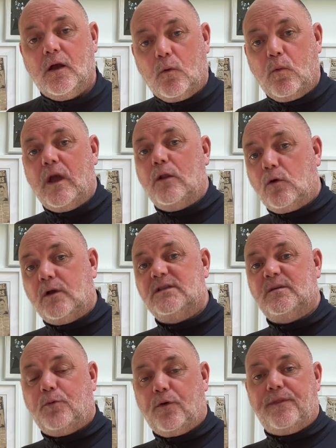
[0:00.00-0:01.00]
we're looking
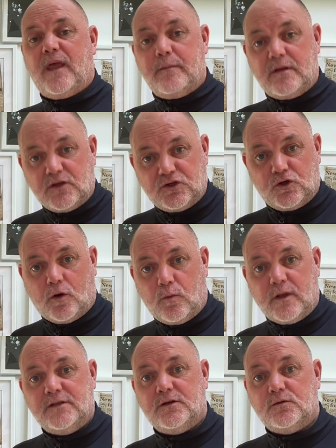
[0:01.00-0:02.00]
to put them in the shop
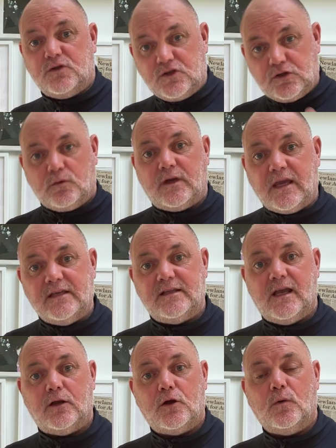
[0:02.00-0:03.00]
window to showcase
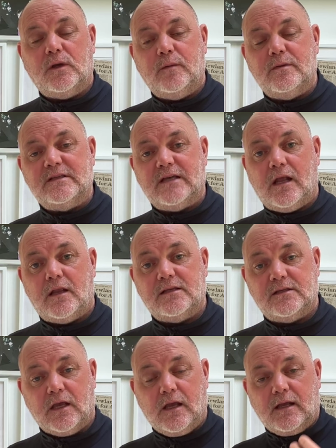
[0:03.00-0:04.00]
their goalkeeping
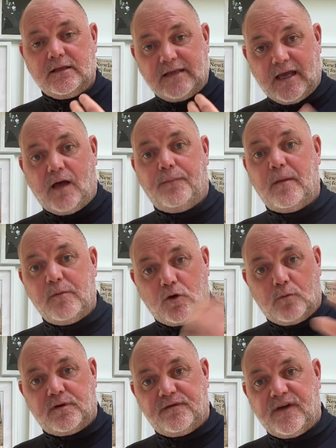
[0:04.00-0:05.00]
talents to help them
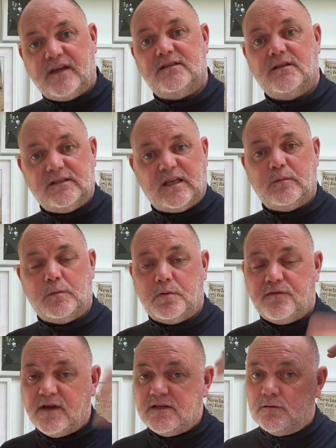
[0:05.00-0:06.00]
become professional,
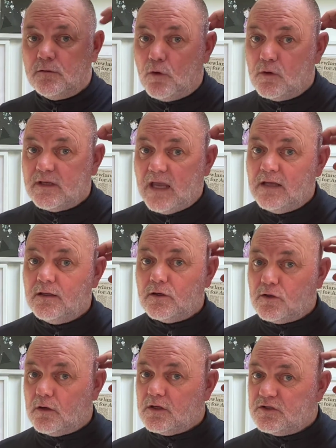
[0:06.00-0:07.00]
semi-professional, or gain a
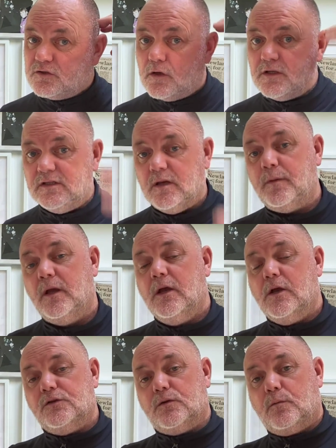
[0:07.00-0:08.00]
college scholarship.
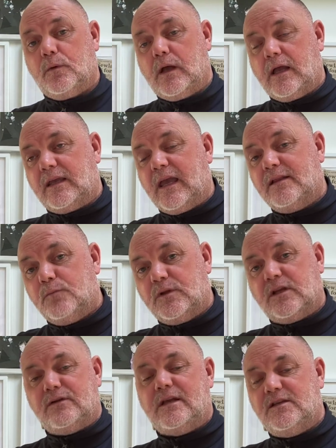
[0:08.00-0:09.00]
So again, with
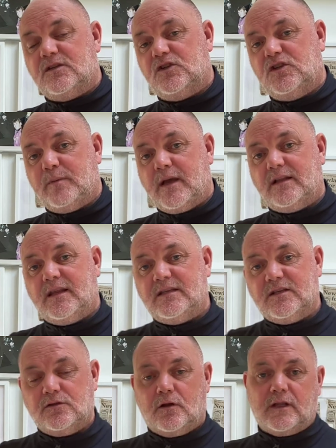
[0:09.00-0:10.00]
the greatest respect, this
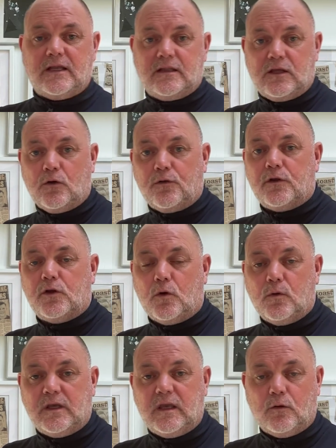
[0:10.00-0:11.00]
is not like the other
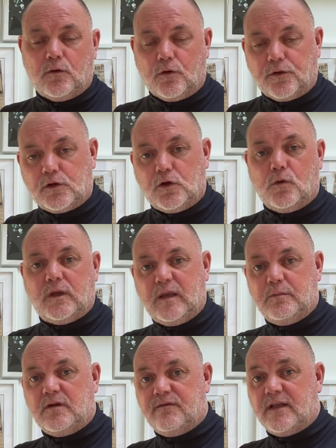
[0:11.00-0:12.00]

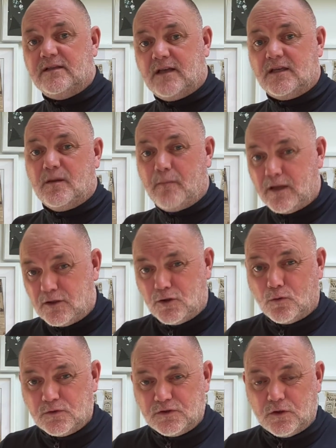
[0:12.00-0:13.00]
goalkeeping events that you might
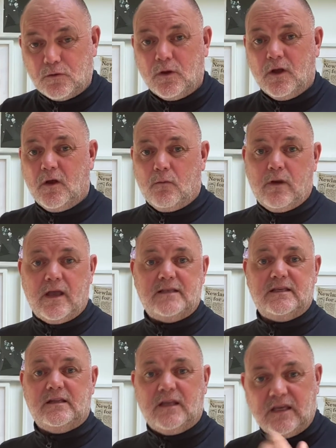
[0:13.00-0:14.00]
go to, where
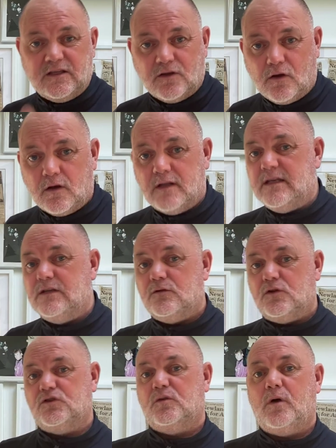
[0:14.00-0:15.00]
it's in the Easter holidays or
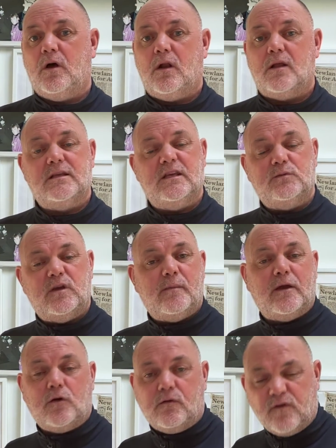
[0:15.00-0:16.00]
the summer holidays, where you
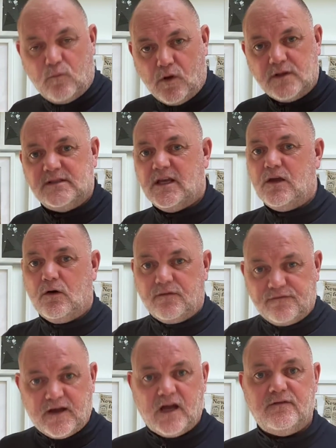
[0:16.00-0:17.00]
might go for 1 day or
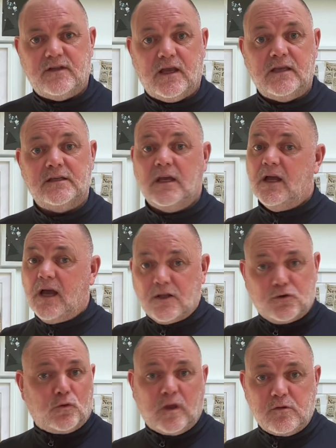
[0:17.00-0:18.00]
5 days. And
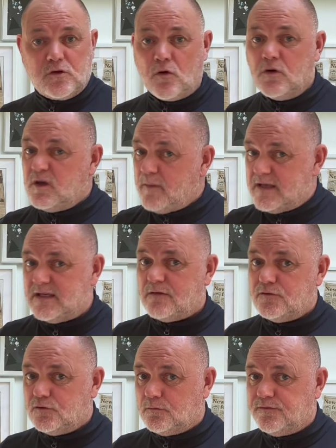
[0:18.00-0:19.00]
don't get me wrong, you might
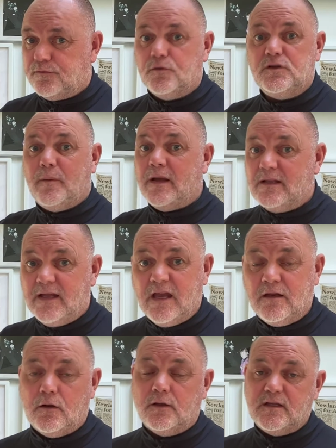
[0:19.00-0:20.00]
have some fun, you might
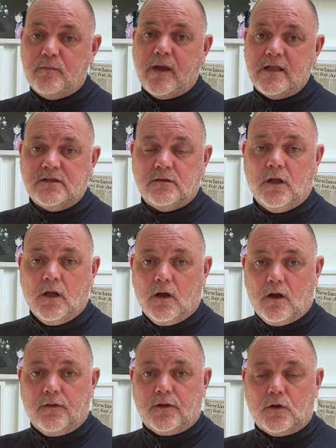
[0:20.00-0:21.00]
learn a lot depending
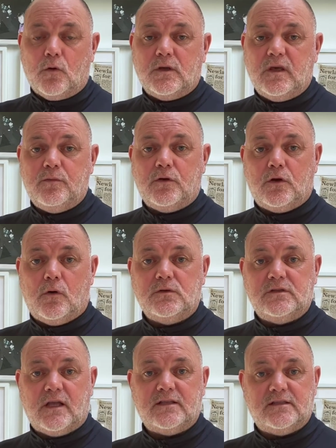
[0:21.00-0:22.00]
on the goalkeeping
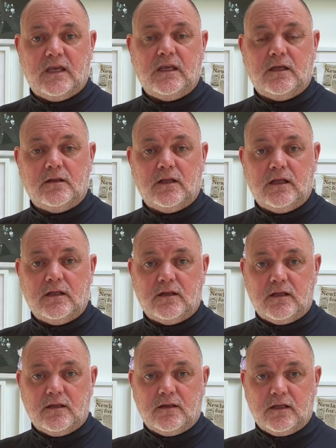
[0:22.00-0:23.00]
coach that's taking
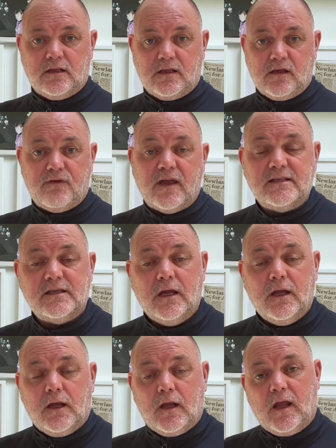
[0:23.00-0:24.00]
the event.
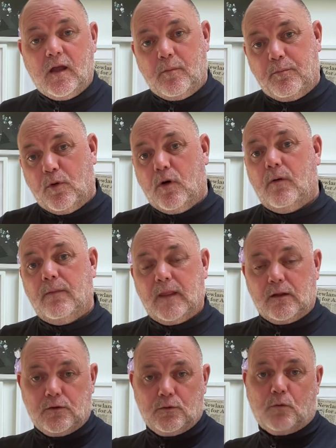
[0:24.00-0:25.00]
But
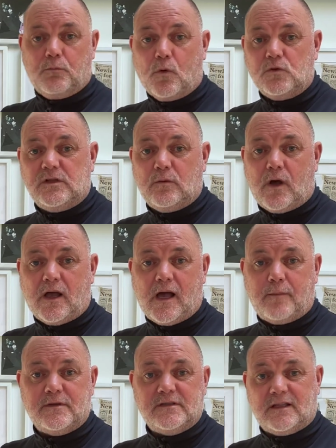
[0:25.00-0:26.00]
not mostly what
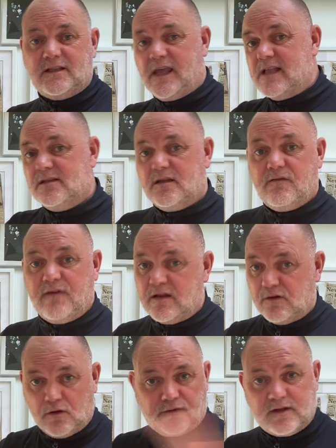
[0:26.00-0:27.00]
happens at the end of the event,
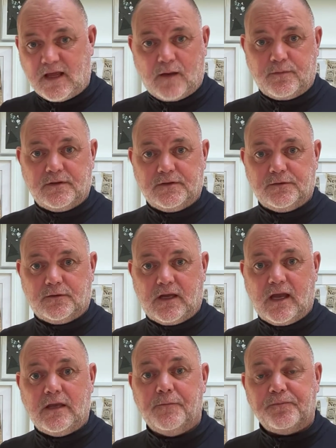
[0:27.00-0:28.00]
nothing happens,
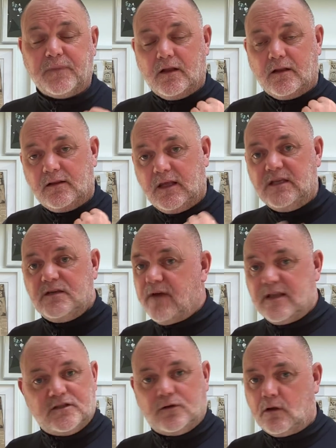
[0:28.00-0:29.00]
okay? These
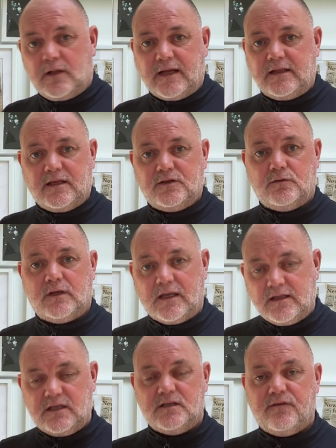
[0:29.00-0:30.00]
events are not like this, okay?
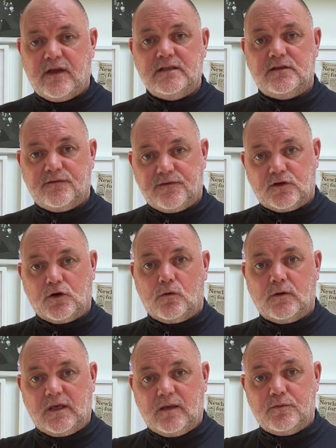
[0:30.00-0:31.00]
These events are for
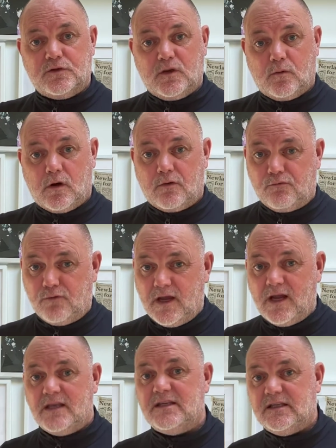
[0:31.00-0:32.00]
goalkeepers who are
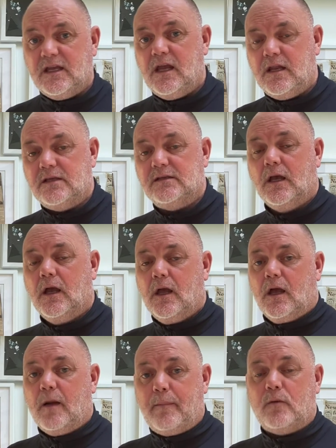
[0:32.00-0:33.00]
really serious
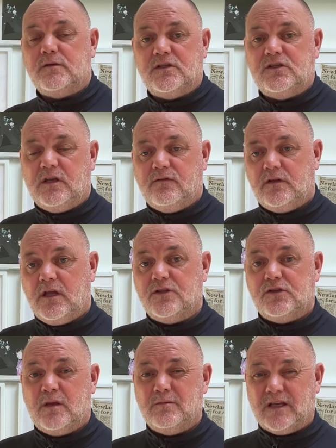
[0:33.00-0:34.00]
about achieving their
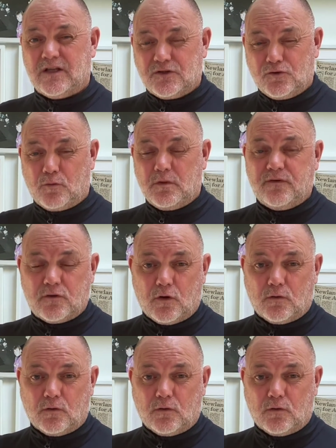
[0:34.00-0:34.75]
dreams. And it's normally this